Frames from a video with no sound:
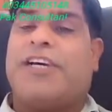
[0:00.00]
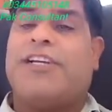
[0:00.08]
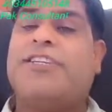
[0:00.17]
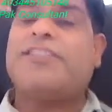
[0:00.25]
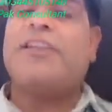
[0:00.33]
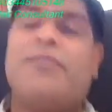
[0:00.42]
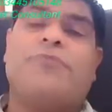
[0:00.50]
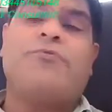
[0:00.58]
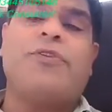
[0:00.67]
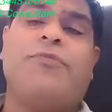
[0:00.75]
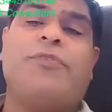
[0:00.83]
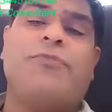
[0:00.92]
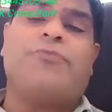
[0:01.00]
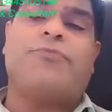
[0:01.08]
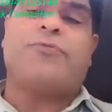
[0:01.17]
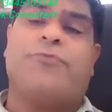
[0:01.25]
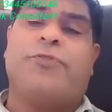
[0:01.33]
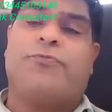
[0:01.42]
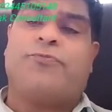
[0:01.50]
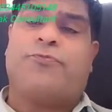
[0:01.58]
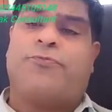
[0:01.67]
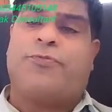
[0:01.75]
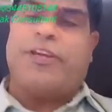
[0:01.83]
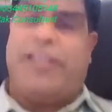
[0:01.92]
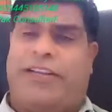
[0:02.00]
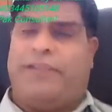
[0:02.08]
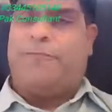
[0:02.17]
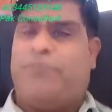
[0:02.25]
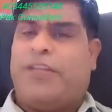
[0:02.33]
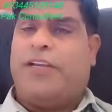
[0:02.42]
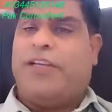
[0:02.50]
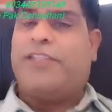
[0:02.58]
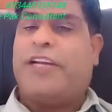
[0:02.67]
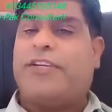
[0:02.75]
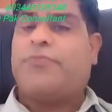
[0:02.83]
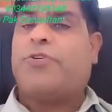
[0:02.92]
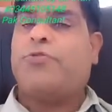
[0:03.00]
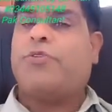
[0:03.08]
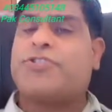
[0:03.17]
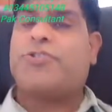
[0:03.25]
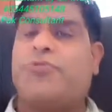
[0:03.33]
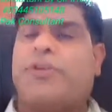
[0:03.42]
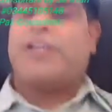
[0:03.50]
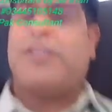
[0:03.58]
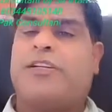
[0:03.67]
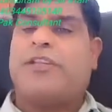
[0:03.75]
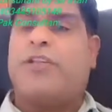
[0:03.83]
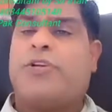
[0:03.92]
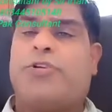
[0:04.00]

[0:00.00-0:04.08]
Reason, we feel that if you are a student,